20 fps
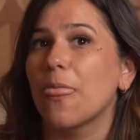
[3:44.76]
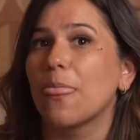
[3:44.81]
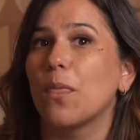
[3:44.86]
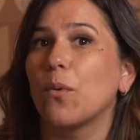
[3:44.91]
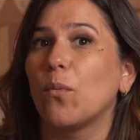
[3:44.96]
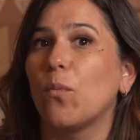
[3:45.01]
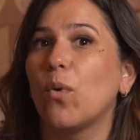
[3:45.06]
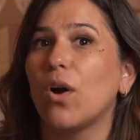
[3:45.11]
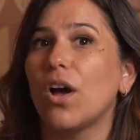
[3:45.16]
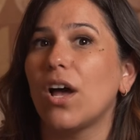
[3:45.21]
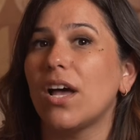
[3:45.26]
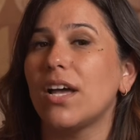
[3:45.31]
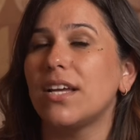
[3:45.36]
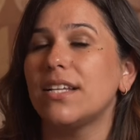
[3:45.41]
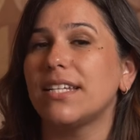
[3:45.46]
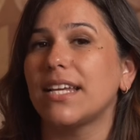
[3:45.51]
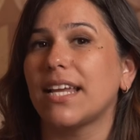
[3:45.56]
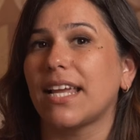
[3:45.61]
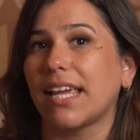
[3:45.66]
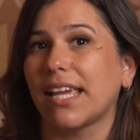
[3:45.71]
The word
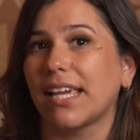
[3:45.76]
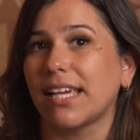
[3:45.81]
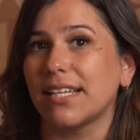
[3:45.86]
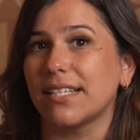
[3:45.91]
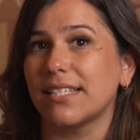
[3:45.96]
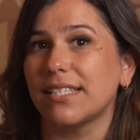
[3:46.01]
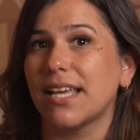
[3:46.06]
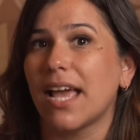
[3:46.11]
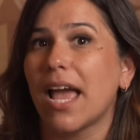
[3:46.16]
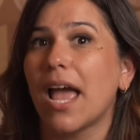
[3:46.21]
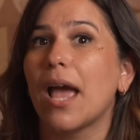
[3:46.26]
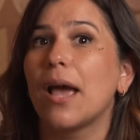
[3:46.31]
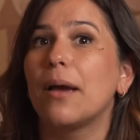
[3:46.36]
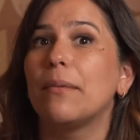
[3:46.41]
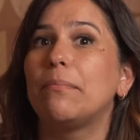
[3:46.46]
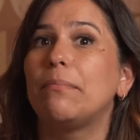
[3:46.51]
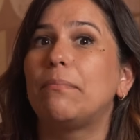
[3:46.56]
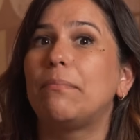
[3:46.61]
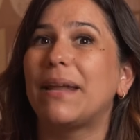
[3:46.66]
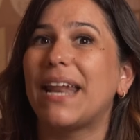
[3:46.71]
is
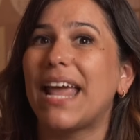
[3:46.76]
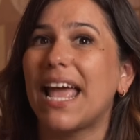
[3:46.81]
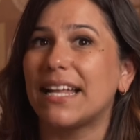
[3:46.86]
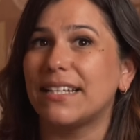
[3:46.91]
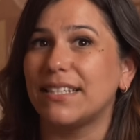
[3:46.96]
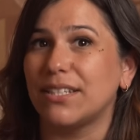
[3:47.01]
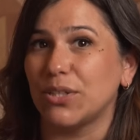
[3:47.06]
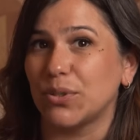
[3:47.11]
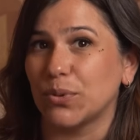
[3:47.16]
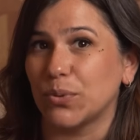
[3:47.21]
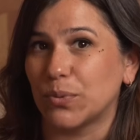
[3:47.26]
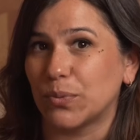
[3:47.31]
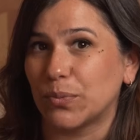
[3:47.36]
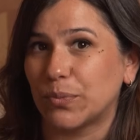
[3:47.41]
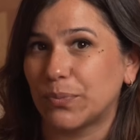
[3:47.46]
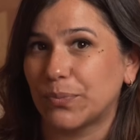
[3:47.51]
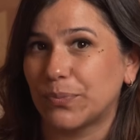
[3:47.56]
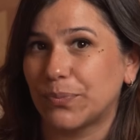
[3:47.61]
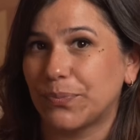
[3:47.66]
prédio.